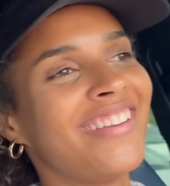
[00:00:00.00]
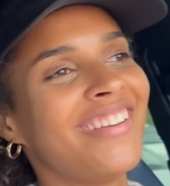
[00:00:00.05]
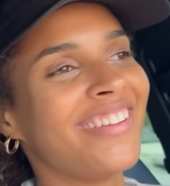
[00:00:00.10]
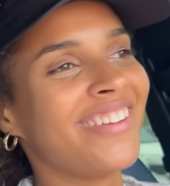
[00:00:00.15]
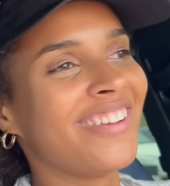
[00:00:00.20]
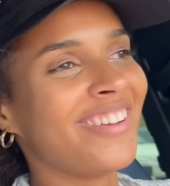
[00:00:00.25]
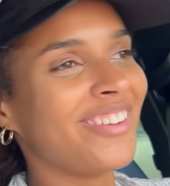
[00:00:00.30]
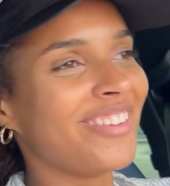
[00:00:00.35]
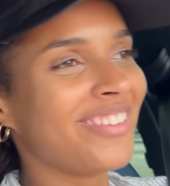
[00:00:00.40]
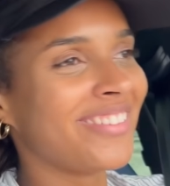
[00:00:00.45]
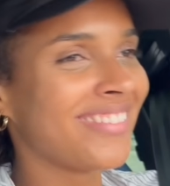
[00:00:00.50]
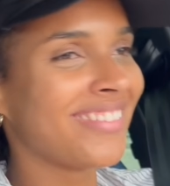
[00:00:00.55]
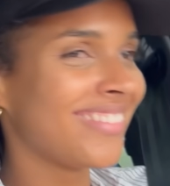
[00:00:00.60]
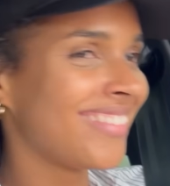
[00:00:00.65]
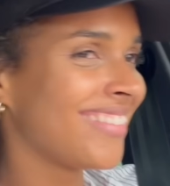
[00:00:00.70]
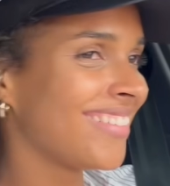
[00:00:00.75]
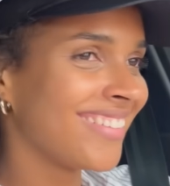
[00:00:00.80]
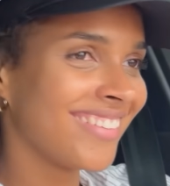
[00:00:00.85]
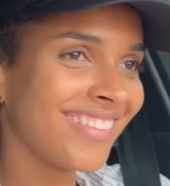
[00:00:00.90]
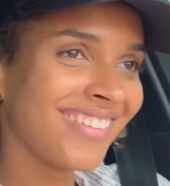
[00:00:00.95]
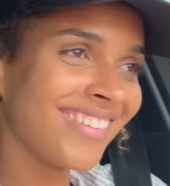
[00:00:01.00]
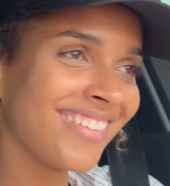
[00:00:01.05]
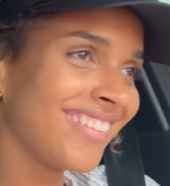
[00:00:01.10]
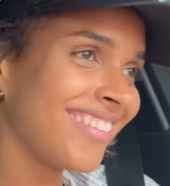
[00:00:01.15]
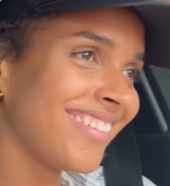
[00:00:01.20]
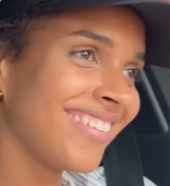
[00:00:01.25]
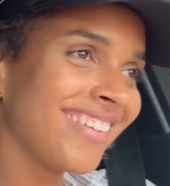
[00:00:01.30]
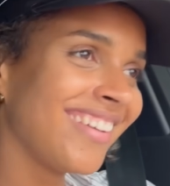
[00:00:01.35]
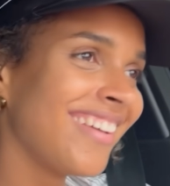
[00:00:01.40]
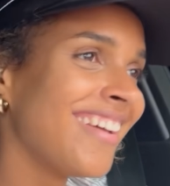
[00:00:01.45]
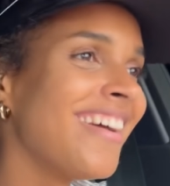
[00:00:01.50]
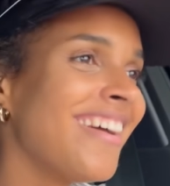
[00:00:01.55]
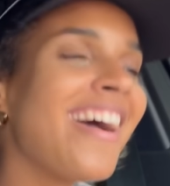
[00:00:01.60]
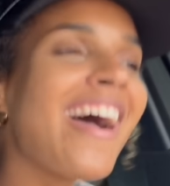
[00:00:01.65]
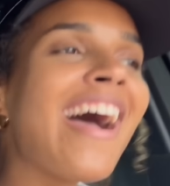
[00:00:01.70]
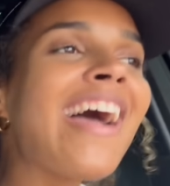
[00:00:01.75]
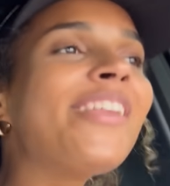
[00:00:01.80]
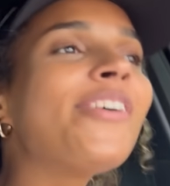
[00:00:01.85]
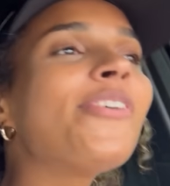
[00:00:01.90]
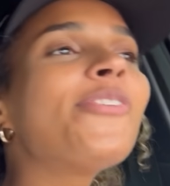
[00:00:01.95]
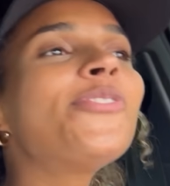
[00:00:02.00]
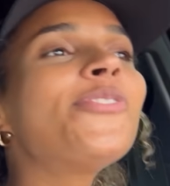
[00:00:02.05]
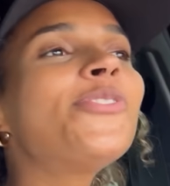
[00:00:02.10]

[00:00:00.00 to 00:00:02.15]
you know. I don't